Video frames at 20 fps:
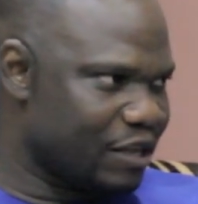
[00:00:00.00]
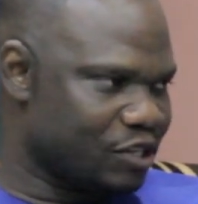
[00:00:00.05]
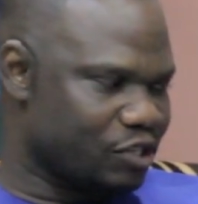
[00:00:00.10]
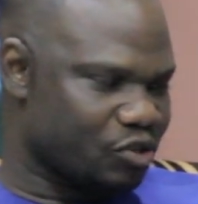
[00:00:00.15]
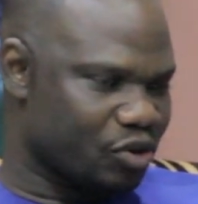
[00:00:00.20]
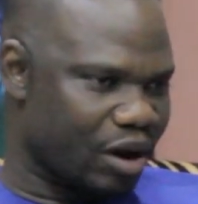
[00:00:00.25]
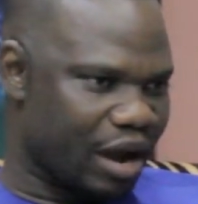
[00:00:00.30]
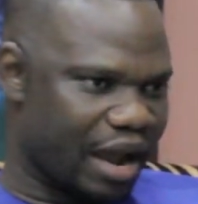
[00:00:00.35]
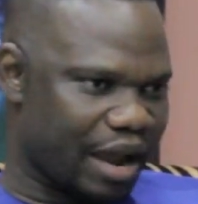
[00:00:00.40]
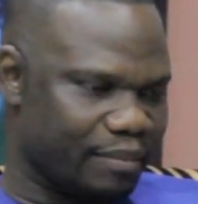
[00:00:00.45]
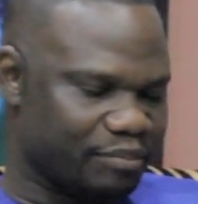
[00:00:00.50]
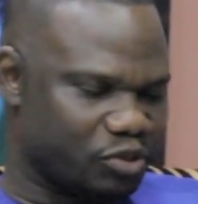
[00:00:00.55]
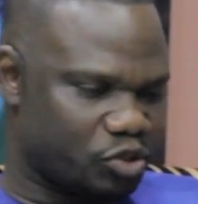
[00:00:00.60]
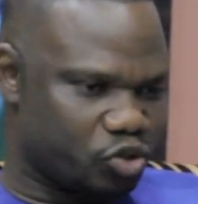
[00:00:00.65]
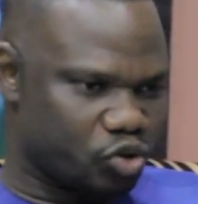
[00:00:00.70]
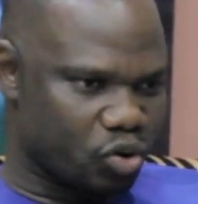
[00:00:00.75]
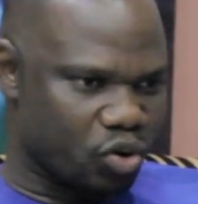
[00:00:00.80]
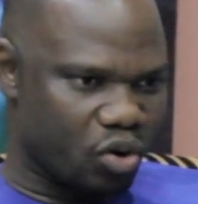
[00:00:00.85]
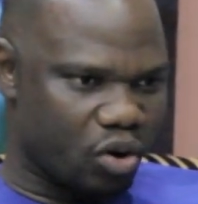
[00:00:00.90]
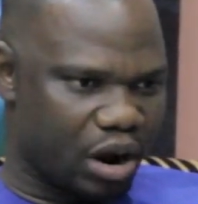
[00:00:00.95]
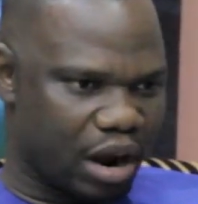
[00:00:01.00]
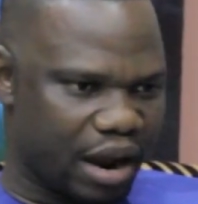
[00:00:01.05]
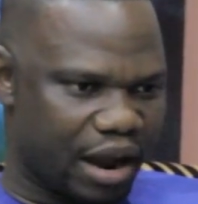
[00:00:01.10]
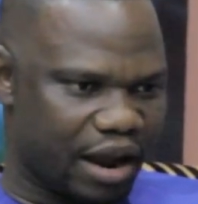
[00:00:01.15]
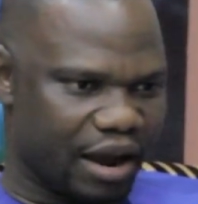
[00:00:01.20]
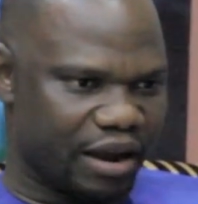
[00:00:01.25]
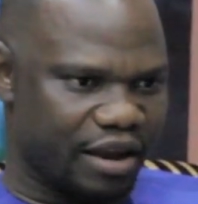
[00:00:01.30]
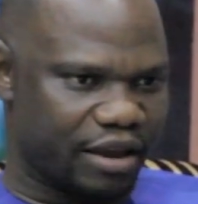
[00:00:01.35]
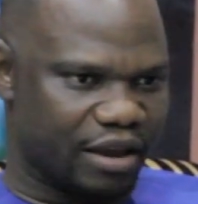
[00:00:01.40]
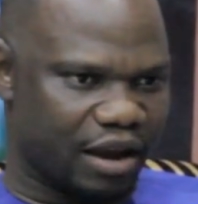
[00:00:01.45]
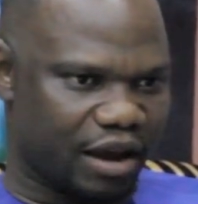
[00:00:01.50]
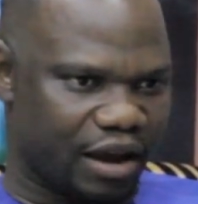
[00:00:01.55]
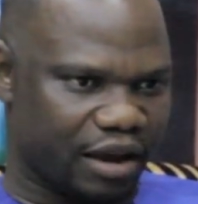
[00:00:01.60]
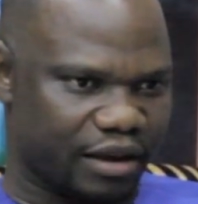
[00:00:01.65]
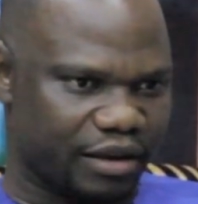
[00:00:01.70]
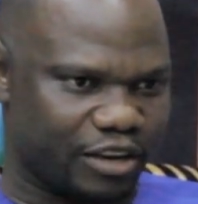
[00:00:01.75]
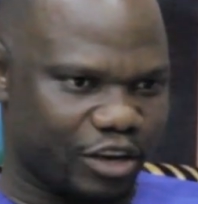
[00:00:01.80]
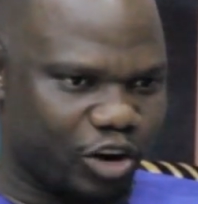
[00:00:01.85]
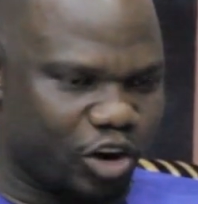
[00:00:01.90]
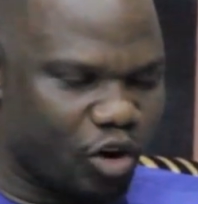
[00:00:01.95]
So I'm sure
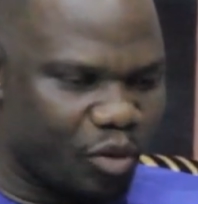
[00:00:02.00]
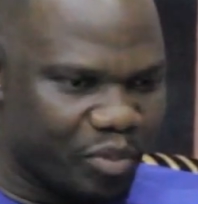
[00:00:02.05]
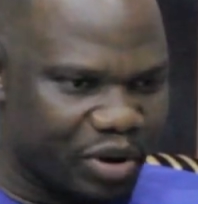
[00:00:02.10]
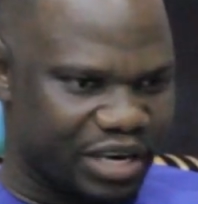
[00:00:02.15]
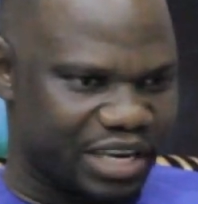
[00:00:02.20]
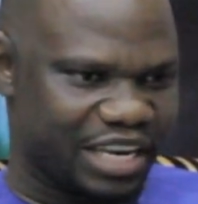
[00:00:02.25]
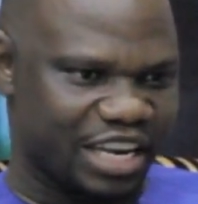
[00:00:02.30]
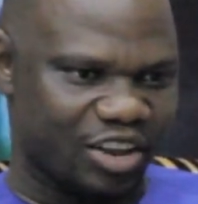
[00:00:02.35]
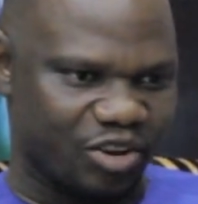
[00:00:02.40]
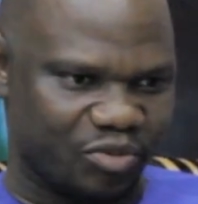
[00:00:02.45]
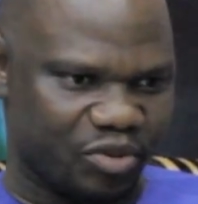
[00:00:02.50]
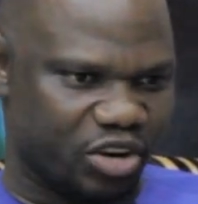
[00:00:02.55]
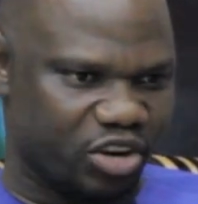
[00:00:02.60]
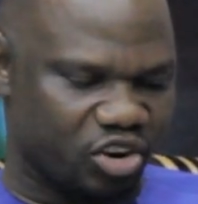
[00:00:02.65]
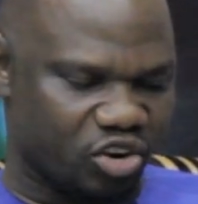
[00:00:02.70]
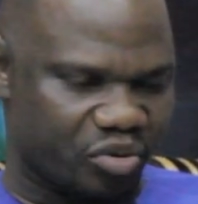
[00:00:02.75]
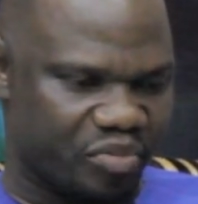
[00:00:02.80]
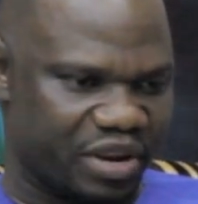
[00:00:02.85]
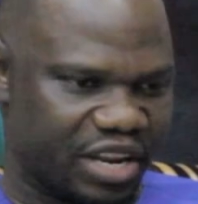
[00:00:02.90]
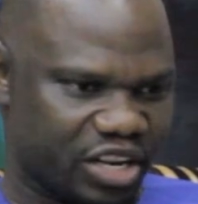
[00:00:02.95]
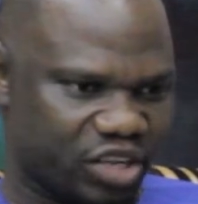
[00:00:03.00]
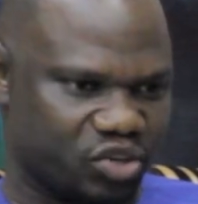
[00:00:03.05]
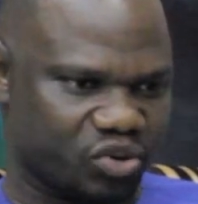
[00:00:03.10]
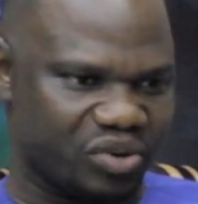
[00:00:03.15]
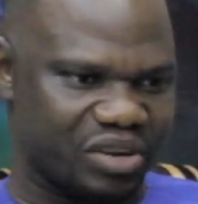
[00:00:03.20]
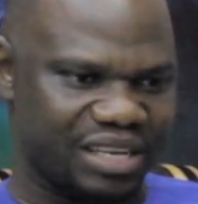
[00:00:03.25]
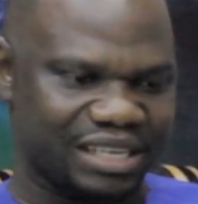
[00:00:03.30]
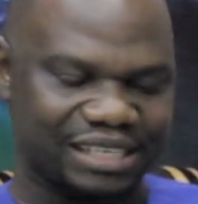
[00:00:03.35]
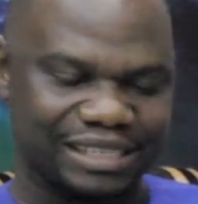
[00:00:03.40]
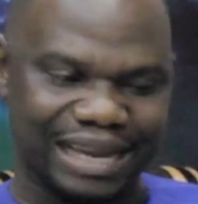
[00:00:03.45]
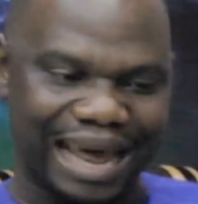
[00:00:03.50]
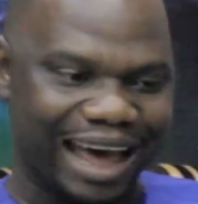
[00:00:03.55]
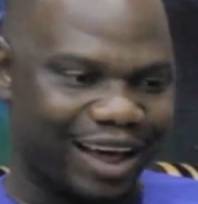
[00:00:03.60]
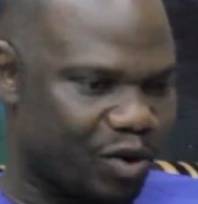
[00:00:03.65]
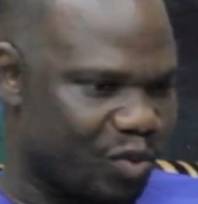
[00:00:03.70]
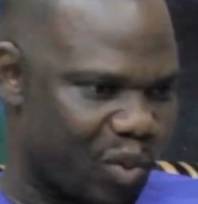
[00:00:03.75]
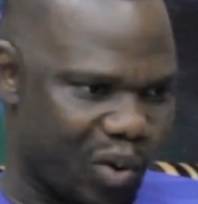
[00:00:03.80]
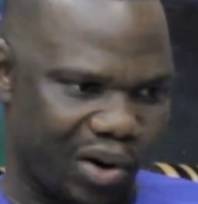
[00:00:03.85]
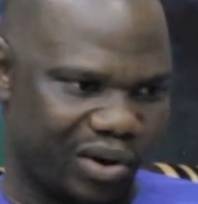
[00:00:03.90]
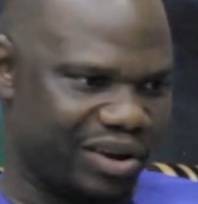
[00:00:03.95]
the common denominator is
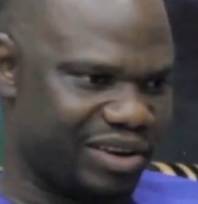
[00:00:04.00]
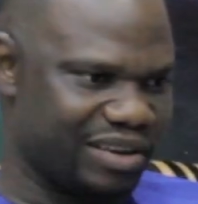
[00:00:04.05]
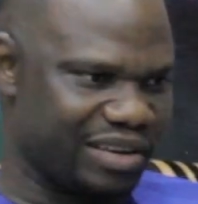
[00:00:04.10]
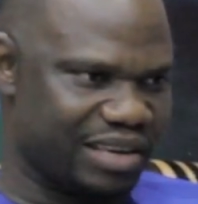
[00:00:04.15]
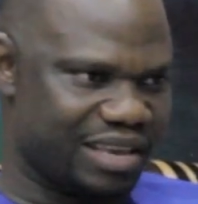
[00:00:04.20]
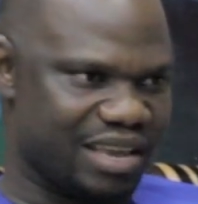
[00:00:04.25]
hard work.